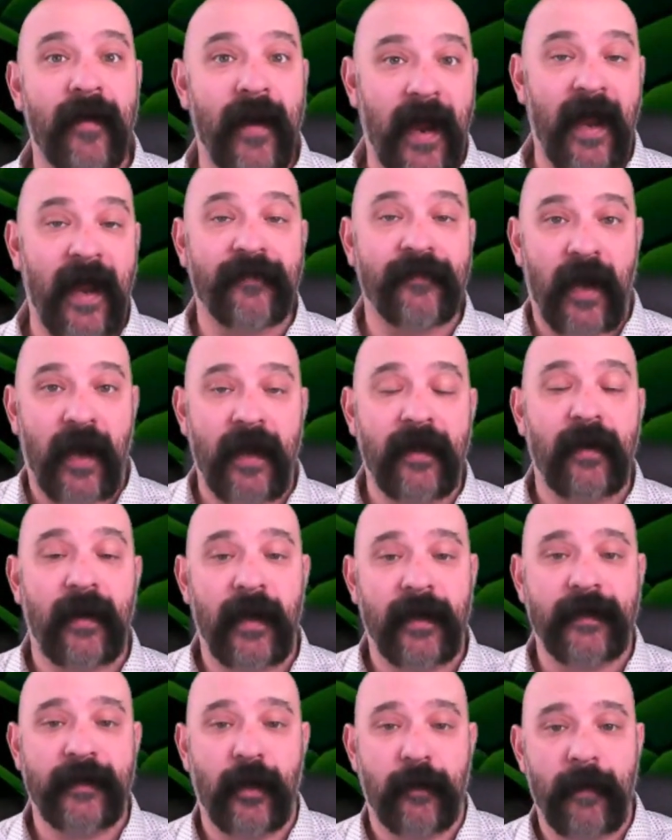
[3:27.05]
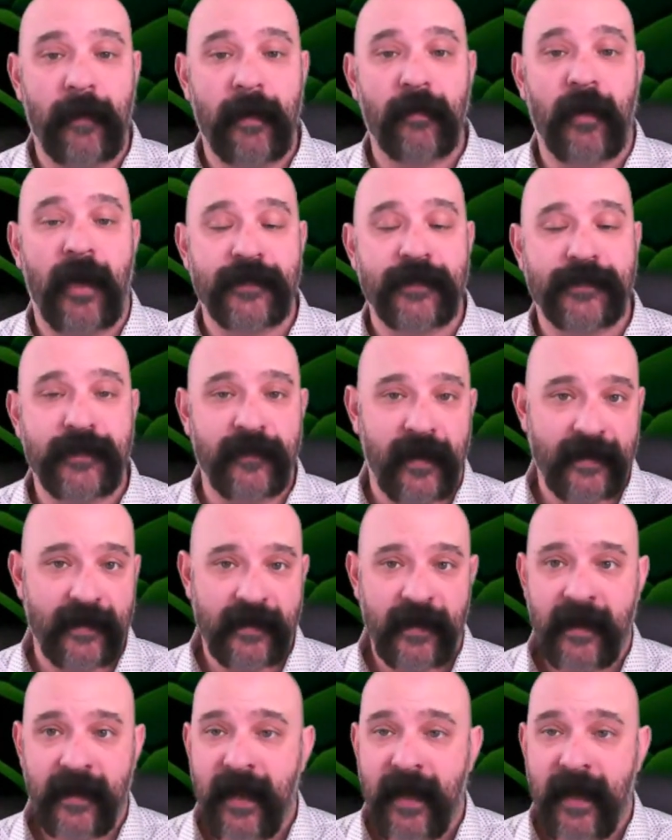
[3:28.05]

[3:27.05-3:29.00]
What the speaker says: have Tyler Huntley on my roster than